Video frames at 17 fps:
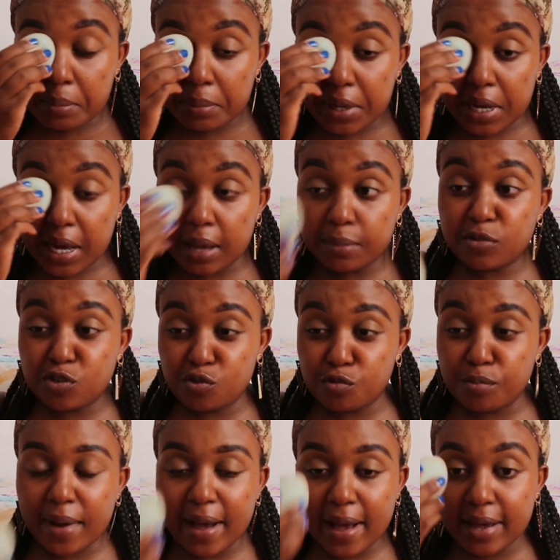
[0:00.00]
become
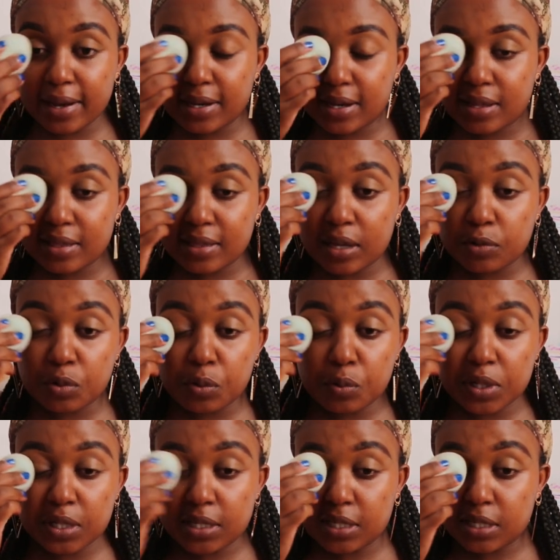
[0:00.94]
too bad that we
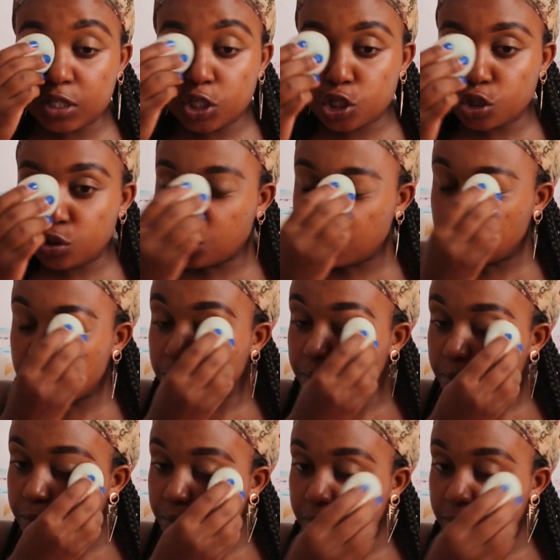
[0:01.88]
will need to